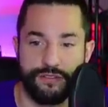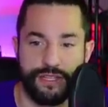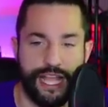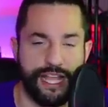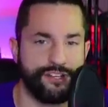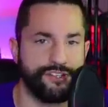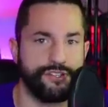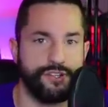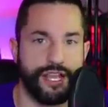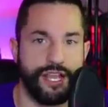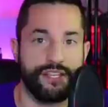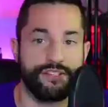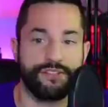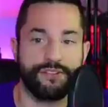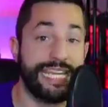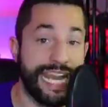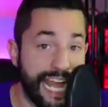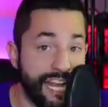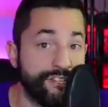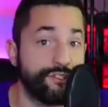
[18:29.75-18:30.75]
national
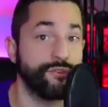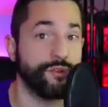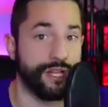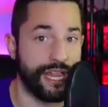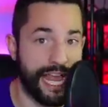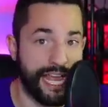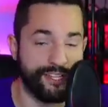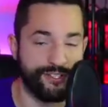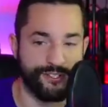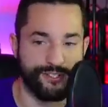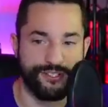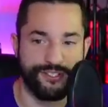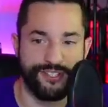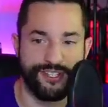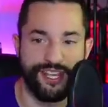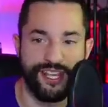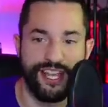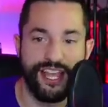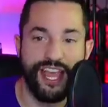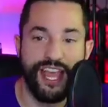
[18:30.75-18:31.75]
hazard natural
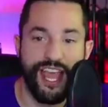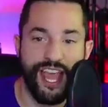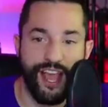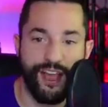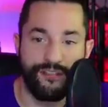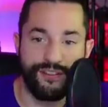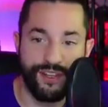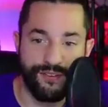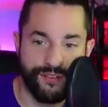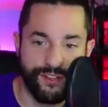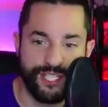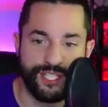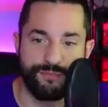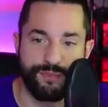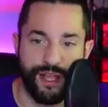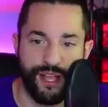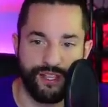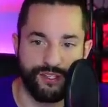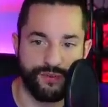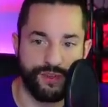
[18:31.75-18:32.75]
hazards of different
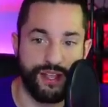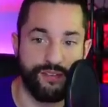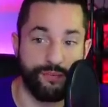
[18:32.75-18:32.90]
spells.